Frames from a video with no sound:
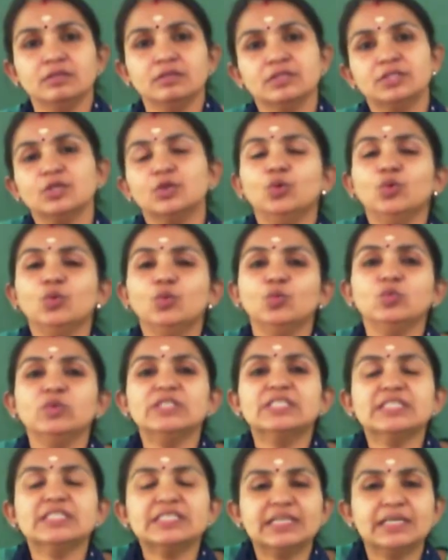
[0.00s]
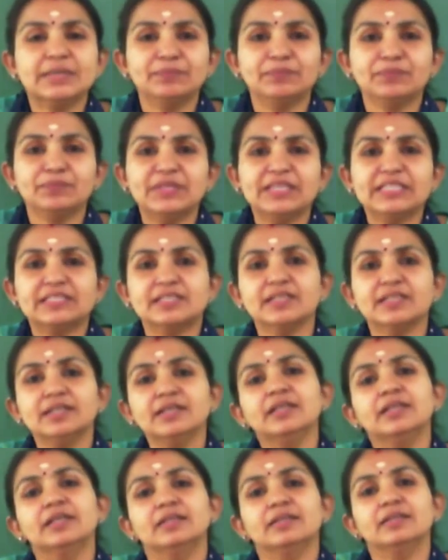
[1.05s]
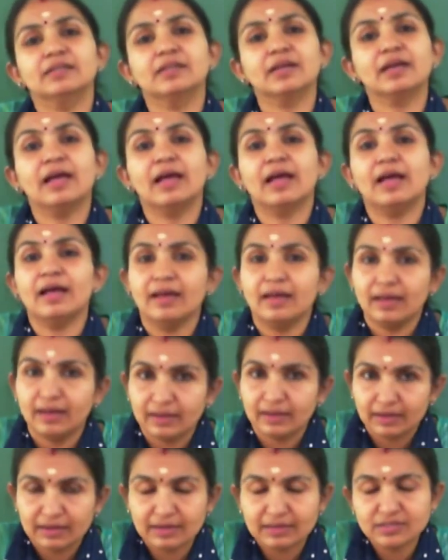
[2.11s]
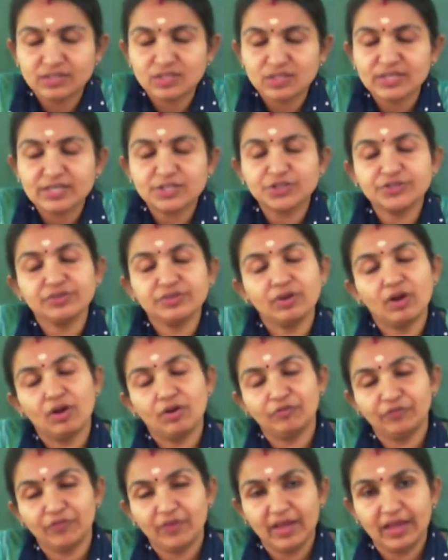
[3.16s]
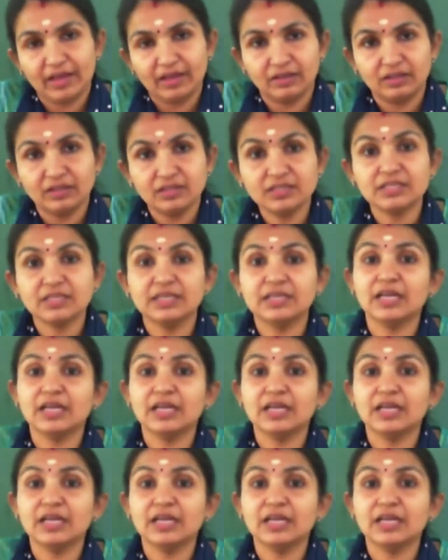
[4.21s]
So we just completed the construction of angles.